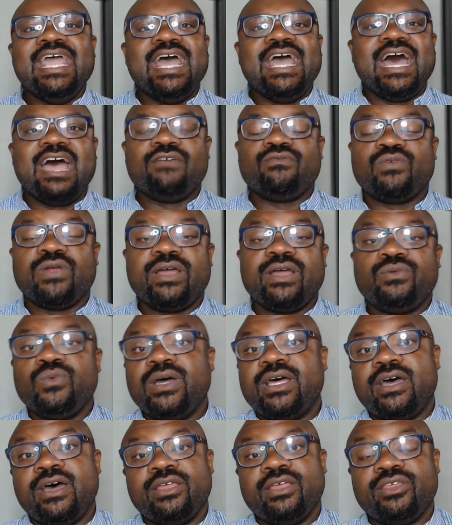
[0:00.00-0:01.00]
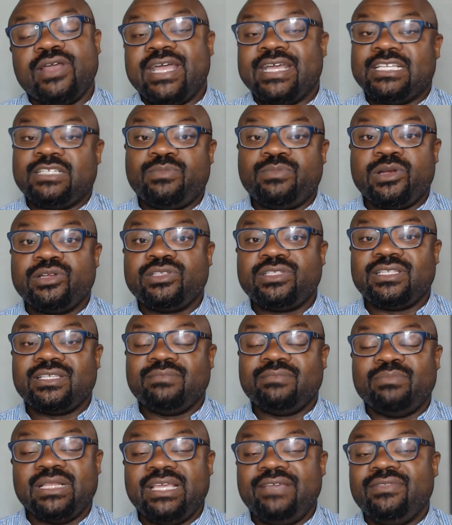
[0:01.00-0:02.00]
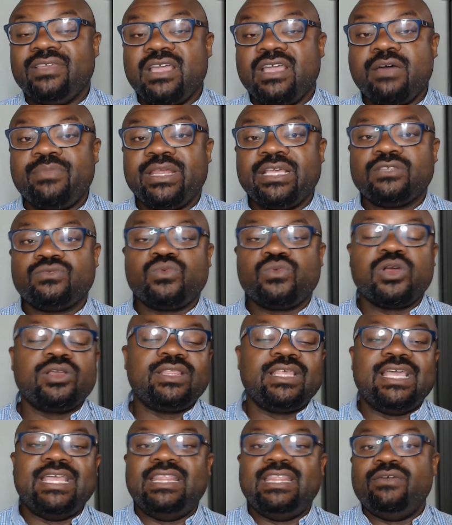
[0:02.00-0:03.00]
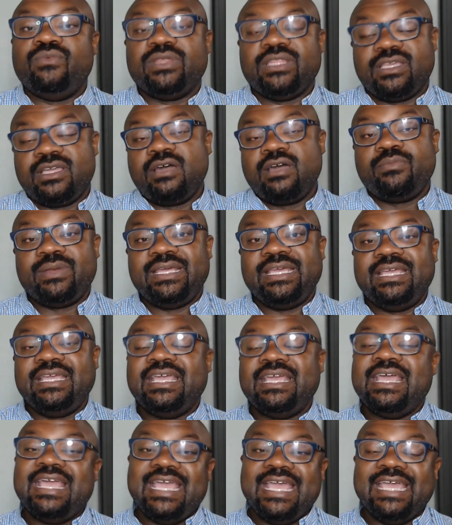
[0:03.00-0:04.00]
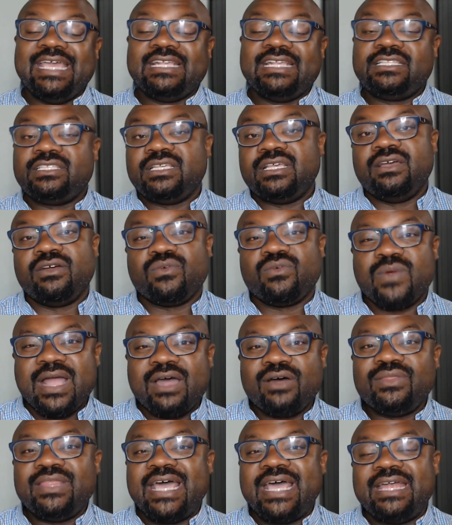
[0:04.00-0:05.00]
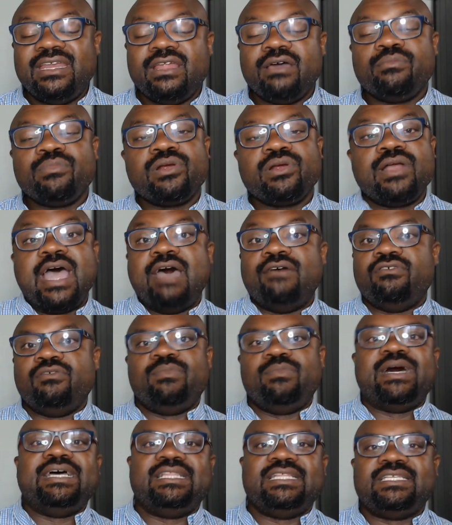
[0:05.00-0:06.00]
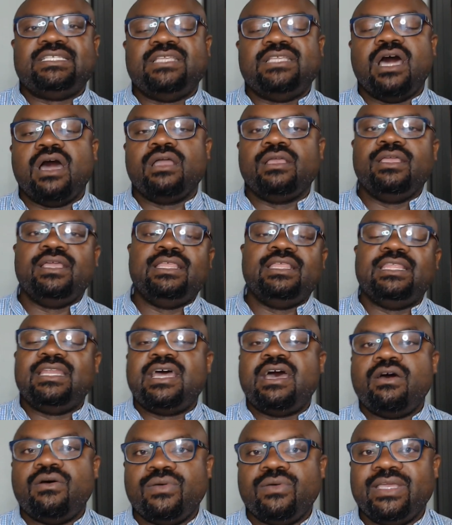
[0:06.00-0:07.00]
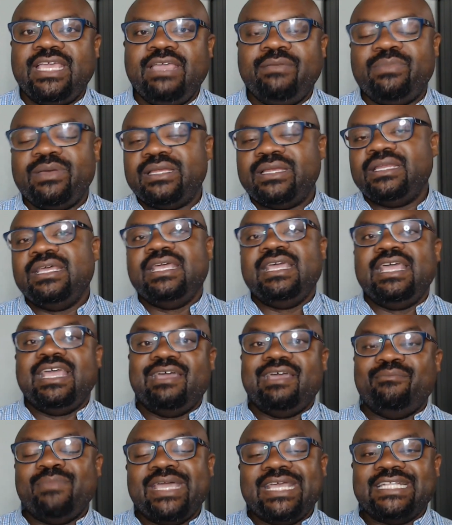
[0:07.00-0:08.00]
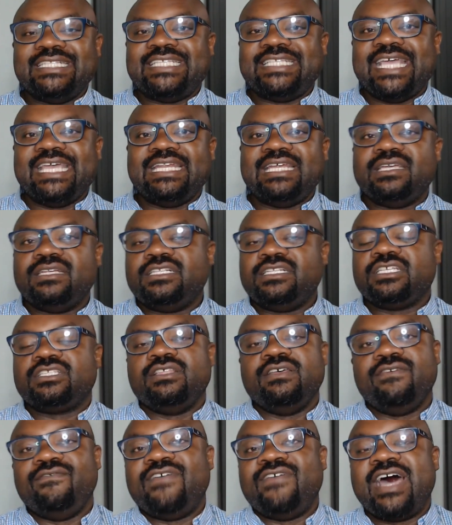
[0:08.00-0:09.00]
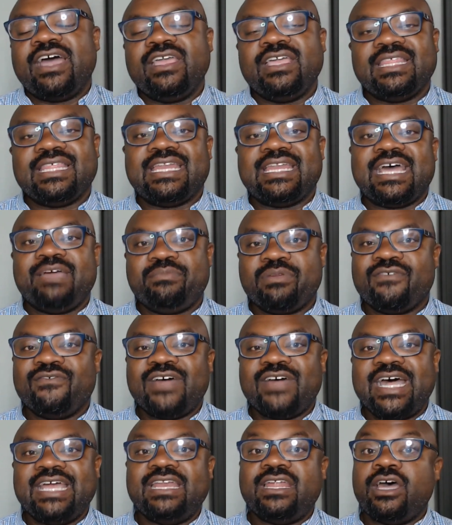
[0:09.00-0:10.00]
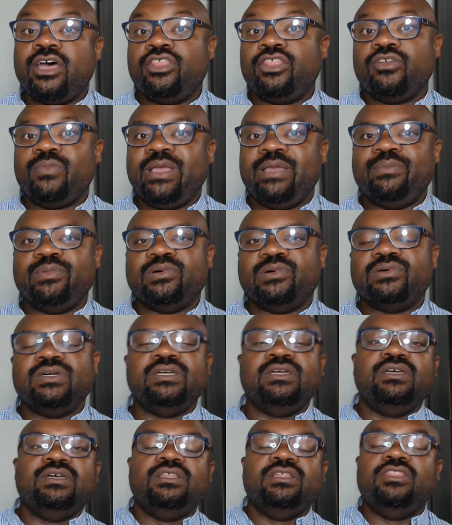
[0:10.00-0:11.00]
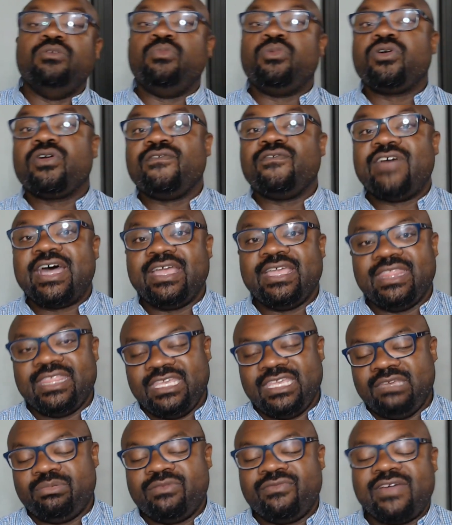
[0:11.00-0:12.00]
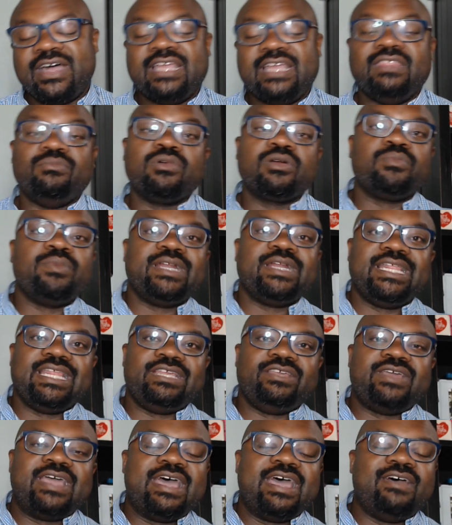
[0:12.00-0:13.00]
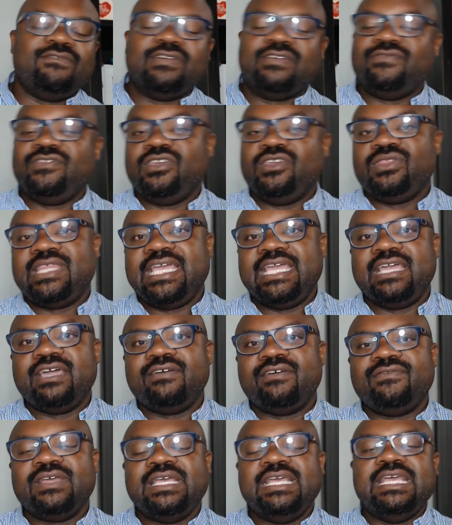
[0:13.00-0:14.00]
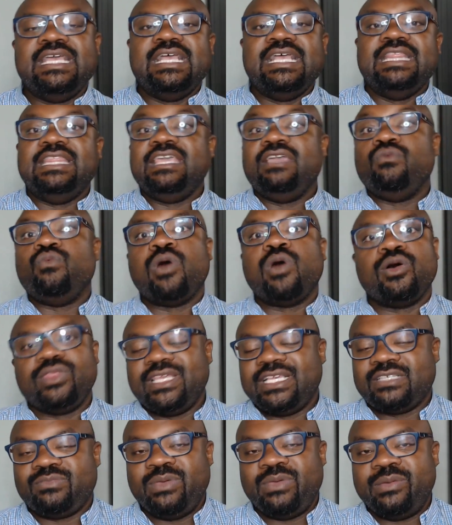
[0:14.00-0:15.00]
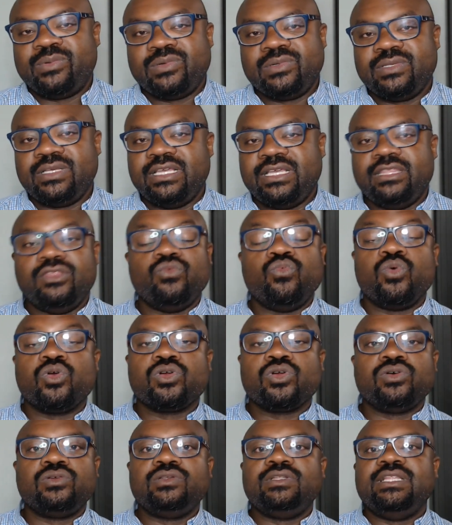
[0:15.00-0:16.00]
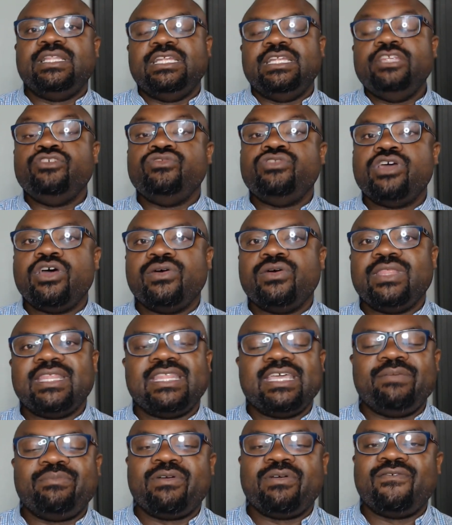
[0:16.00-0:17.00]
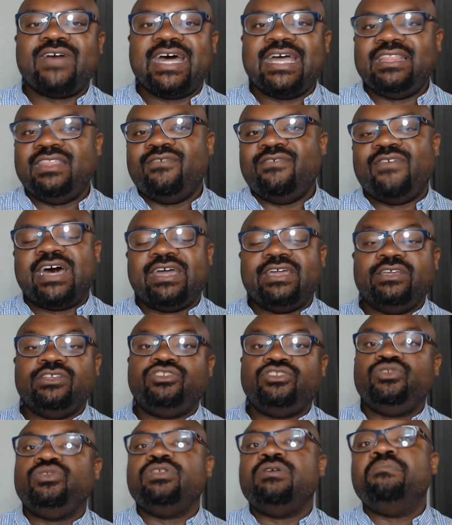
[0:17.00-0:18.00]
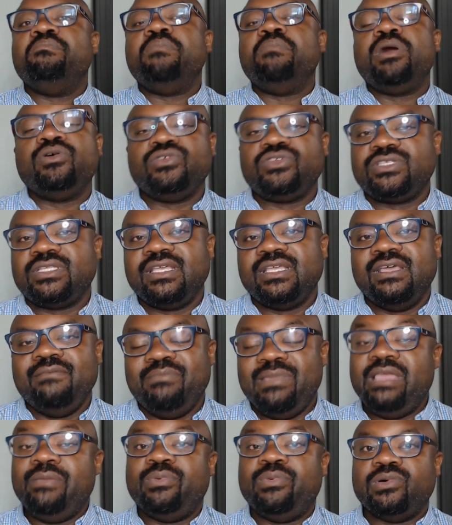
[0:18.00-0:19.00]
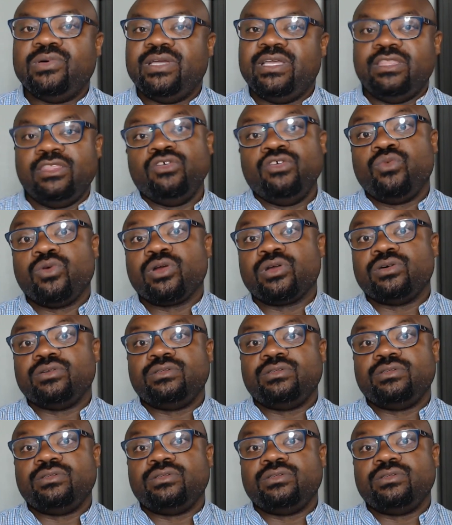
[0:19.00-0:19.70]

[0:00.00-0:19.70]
I've read what other experts believe the company is worth, and then when the company hits around that number, I will buy the stock, and then I will keep it and maintain it. Just the value that I provide other people. The more value that you provide, the more money that you have. If you think of the wealthiest people in the world, then you know that they provide the value to the most people in the world.